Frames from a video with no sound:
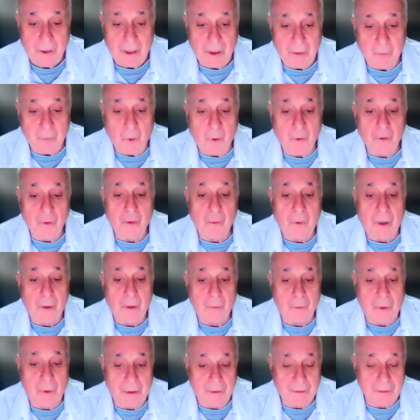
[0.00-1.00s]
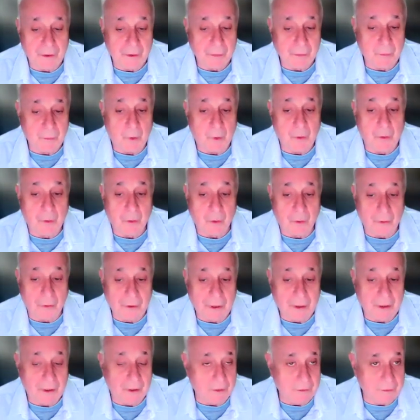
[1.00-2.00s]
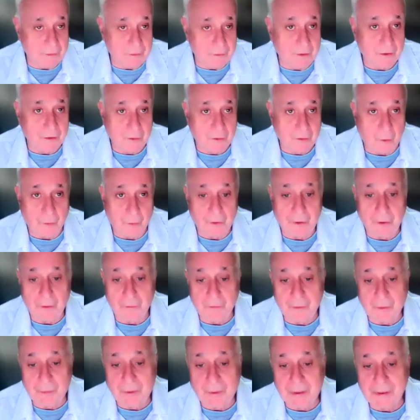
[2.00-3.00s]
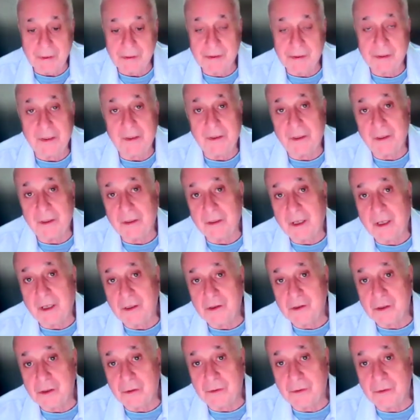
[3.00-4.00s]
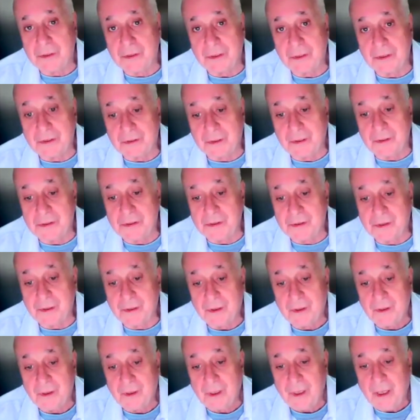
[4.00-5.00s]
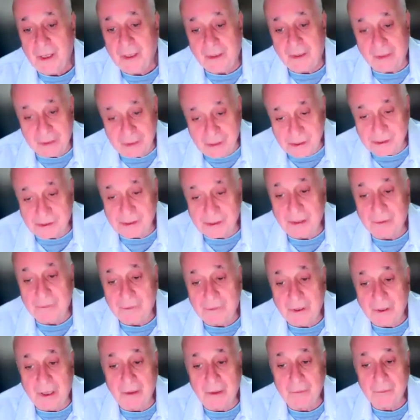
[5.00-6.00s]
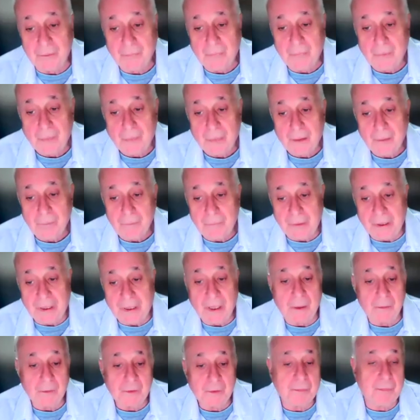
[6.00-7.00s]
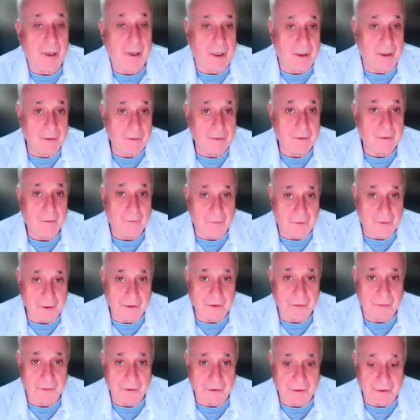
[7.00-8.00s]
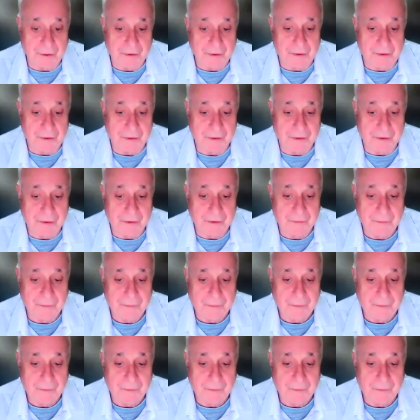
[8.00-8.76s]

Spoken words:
In more than one way, this book chronicles the story of the Palestinian cultural resistance and at the same time becomes part of this resistance.